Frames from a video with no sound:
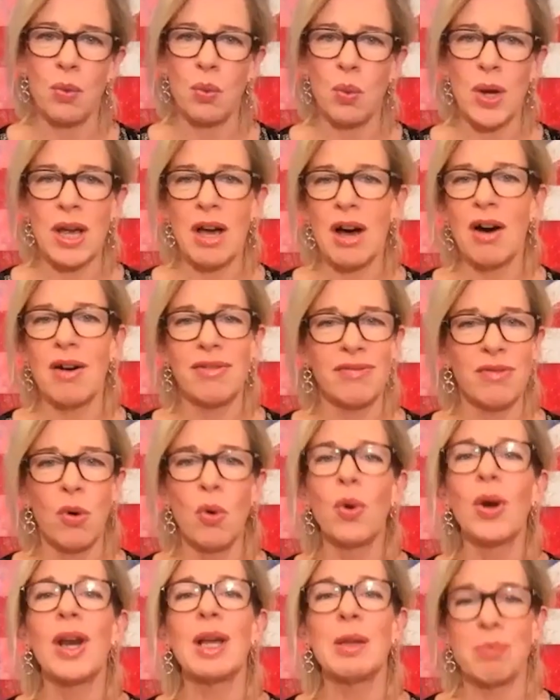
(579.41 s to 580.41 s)
we are
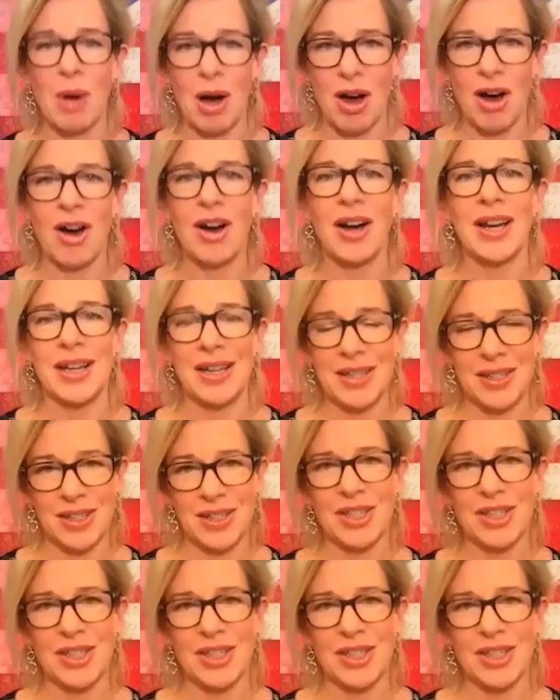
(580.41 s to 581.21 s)
falling behind.